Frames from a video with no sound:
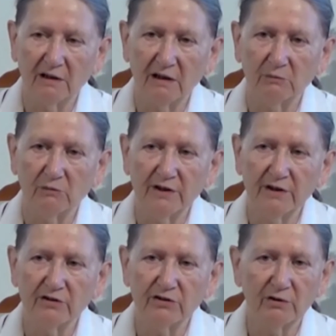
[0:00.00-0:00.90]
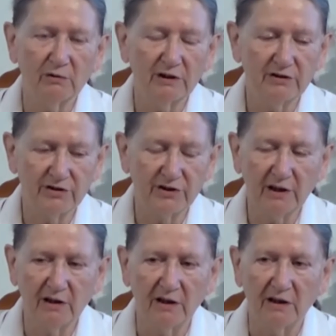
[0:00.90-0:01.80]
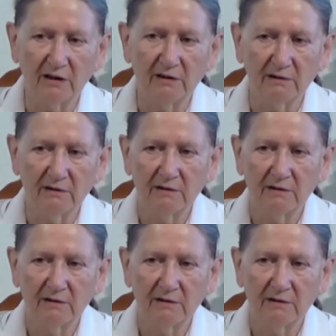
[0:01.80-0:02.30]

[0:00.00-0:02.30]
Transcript: And when the soul is thinking,